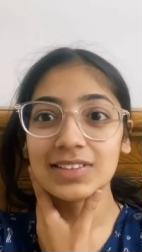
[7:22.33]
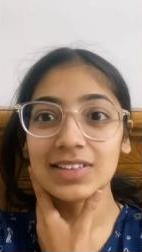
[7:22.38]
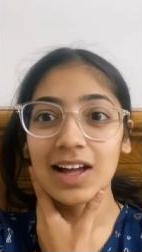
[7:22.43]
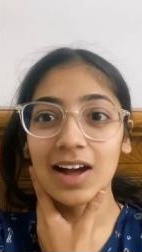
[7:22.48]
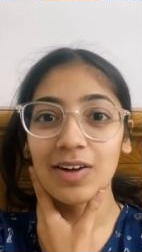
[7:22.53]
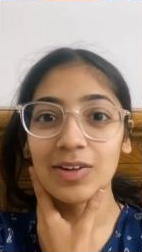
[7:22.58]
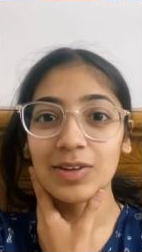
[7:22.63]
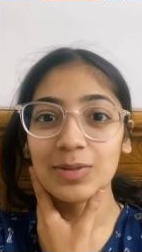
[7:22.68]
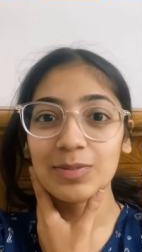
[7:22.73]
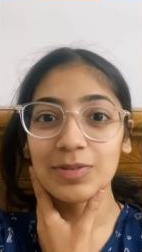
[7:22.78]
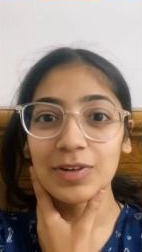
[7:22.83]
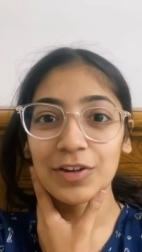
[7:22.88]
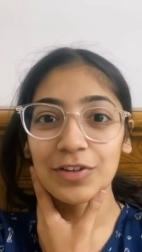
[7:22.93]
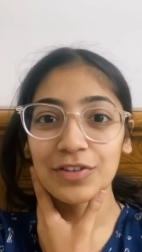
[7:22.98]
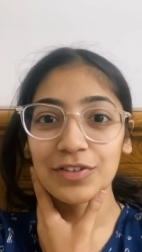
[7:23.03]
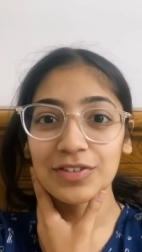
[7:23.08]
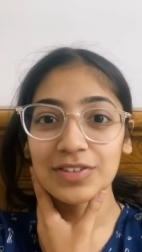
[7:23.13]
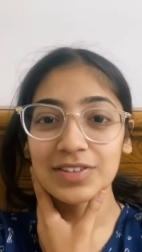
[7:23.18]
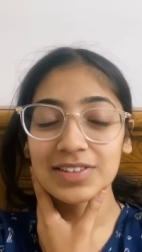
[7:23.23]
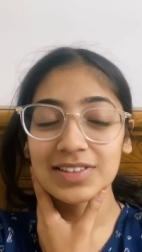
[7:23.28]
Now the pressure
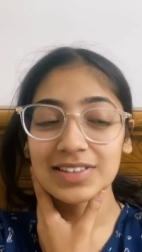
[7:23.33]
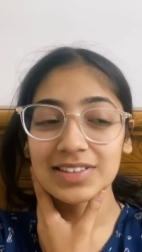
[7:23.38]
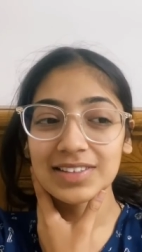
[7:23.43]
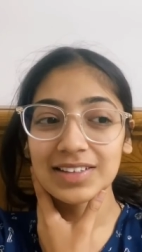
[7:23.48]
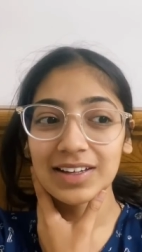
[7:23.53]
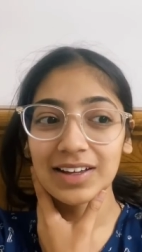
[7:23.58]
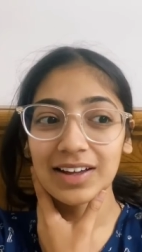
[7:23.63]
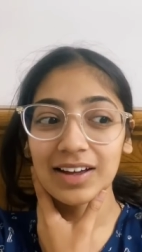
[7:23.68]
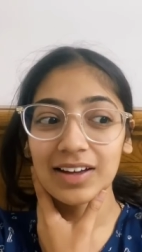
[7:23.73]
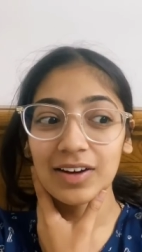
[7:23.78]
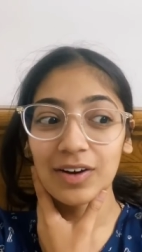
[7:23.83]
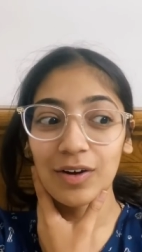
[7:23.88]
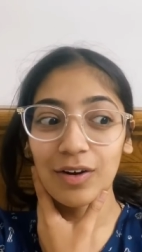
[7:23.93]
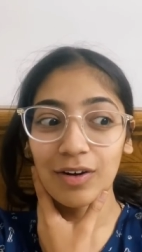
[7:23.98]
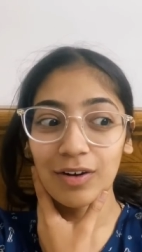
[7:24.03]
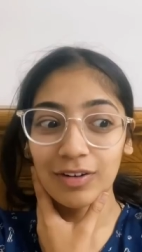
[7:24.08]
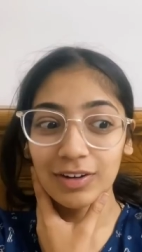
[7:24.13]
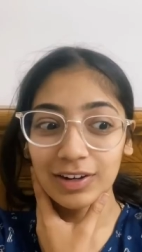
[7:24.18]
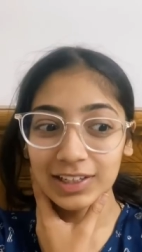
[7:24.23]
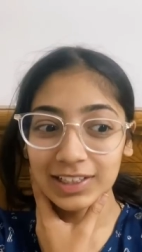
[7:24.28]
is
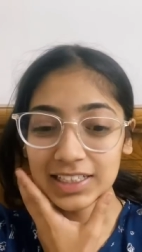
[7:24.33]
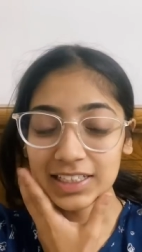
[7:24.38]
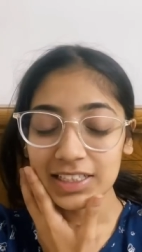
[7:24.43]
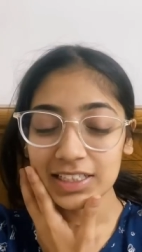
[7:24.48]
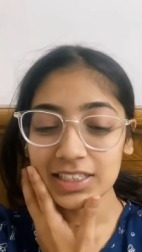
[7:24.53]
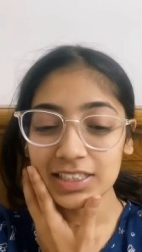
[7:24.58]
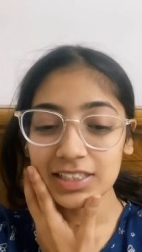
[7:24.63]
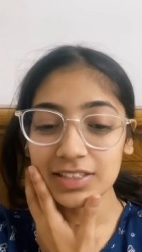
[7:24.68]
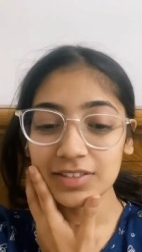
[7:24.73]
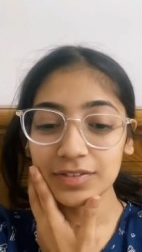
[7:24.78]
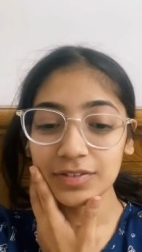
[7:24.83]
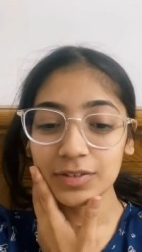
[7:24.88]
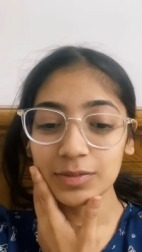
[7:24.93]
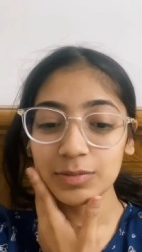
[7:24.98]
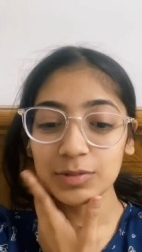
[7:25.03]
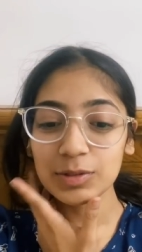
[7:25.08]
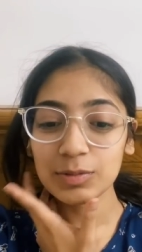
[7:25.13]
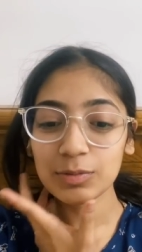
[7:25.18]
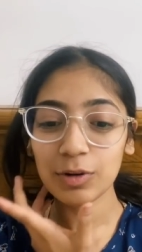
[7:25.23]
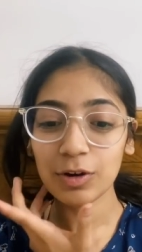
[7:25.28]
on because from
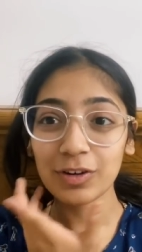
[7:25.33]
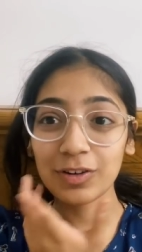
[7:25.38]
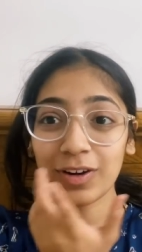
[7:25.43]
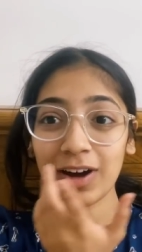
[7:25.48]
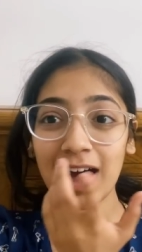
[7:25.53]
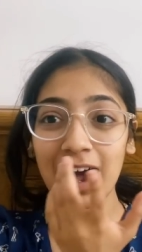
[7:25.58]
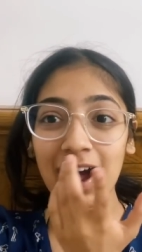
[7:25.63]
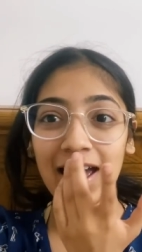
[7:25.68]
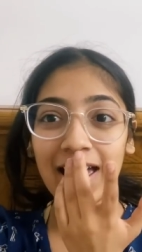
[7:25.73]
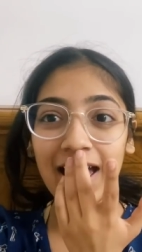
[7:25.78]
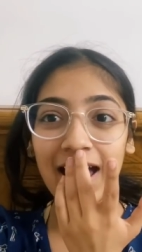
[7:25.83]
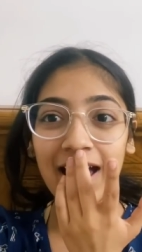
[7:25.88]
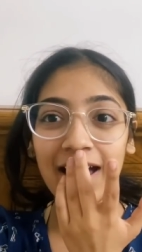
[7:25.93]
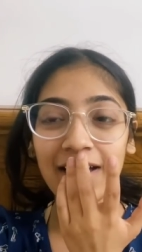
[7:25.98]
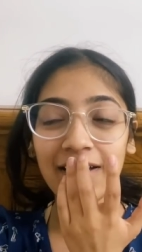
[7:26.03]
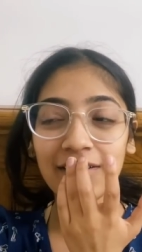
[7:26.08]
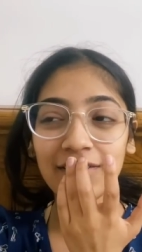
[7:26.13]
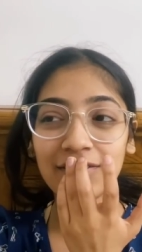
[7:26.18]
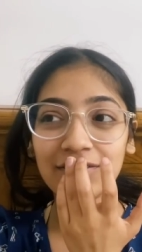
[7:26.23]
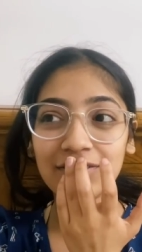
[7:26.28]
tomorrow I
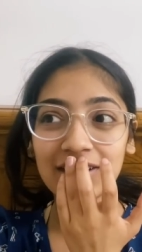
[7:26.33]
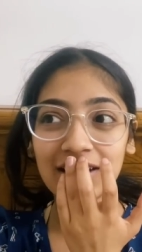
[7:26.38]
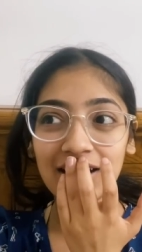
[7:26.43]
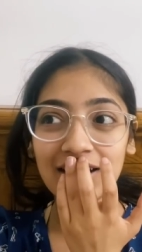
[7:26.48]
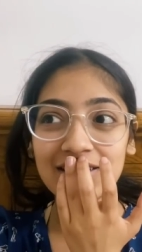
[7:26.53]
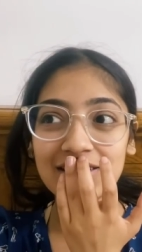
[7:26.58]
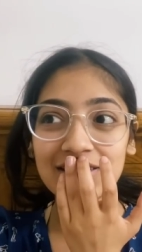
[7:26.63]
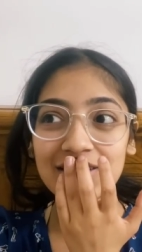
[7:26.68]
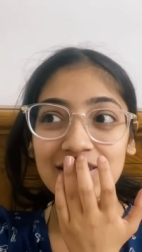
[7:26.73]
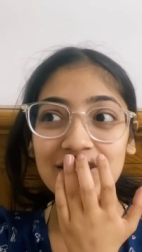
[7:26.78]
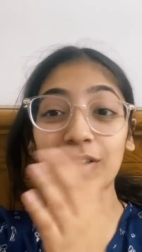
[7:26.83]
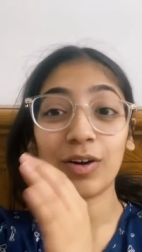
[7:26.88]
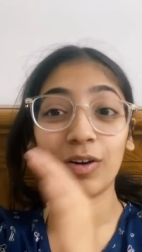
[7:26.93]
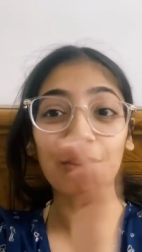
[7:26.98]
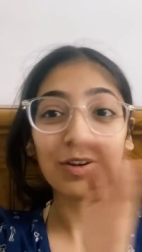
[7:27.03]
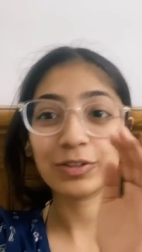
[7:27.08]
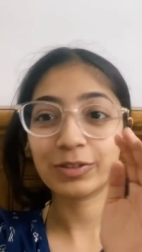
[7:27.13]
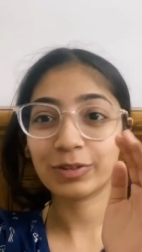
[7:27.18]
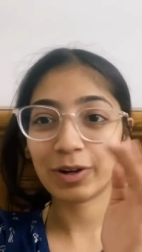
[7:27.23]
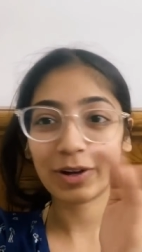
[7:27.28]
have classes
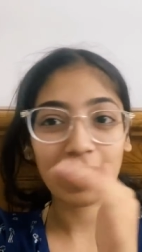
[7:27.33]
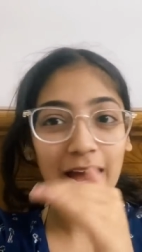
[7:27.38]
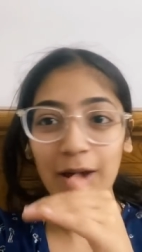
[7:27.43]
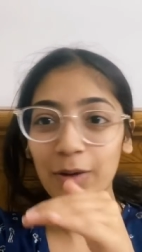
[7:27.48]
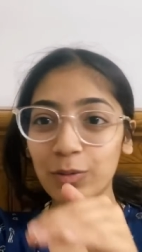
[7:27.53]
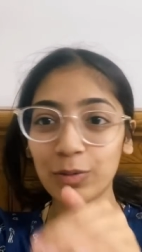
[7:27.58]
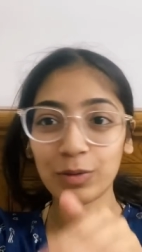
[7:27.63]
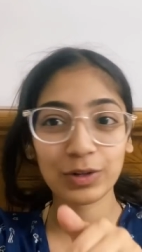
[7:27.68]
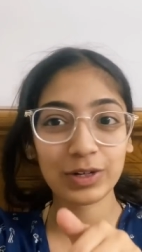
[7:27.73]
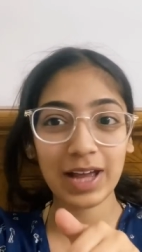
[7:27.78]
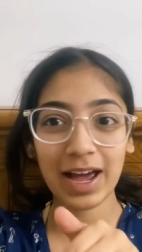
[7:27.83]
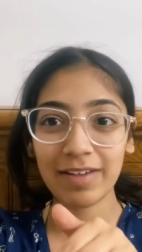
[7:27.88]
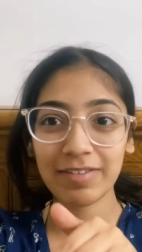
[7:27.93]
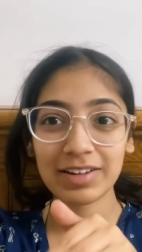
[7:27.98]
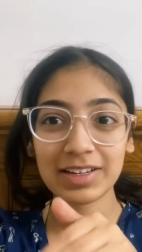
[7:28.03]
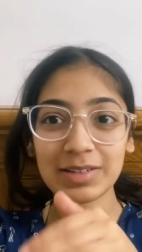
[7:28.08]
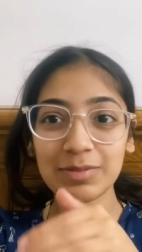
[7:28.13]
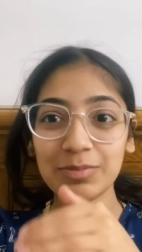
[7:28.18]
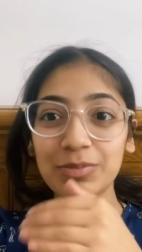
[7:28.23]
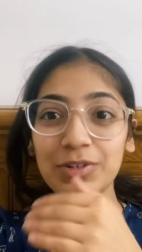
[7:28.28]
also I won't have
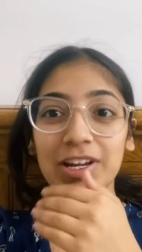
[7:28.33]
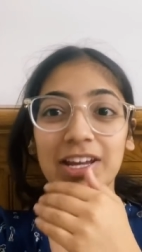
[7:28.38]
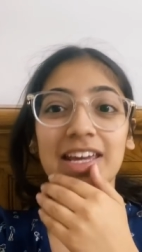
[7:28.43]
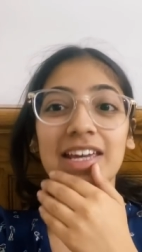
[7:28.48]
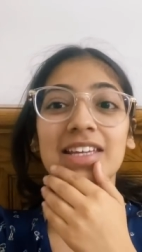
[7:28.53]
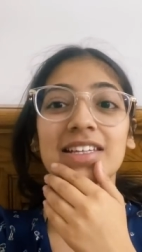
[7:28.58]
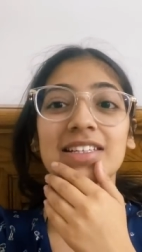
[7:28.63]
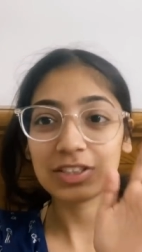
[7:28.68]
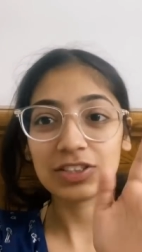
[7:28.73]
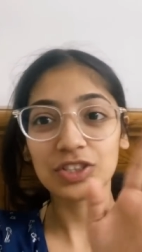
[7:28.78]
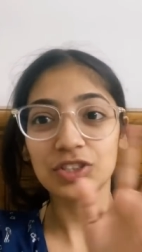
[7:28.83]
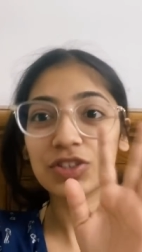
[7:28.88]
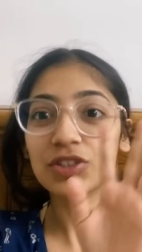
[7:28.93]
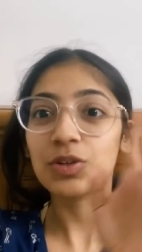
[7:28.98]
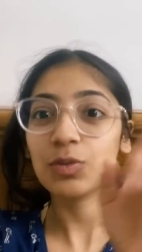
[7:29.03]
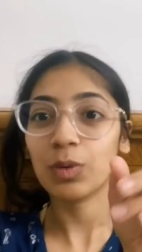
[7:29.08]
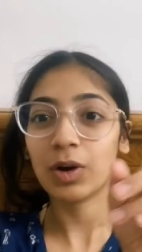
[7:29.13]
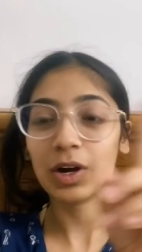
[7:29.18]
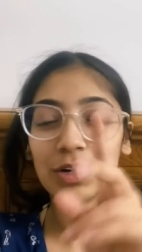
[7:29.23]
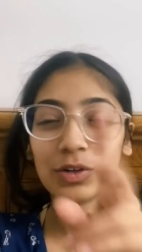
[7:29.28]
any breaks just the
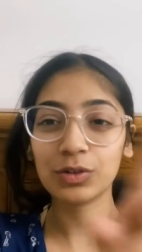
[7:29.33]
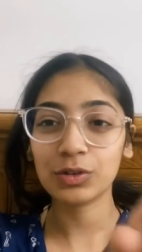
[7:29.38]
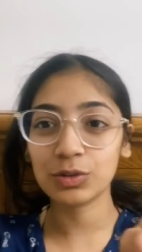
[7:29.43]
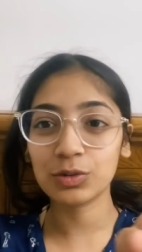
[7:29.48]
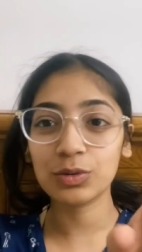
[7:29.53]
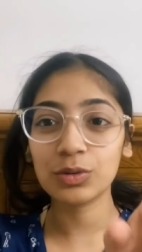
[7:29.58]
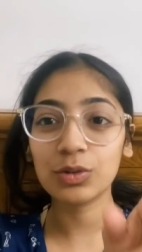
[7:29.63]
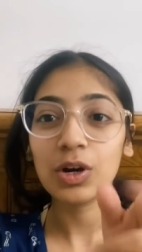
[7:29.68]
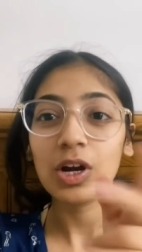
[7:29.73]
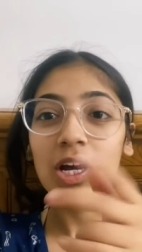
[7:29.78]
one to two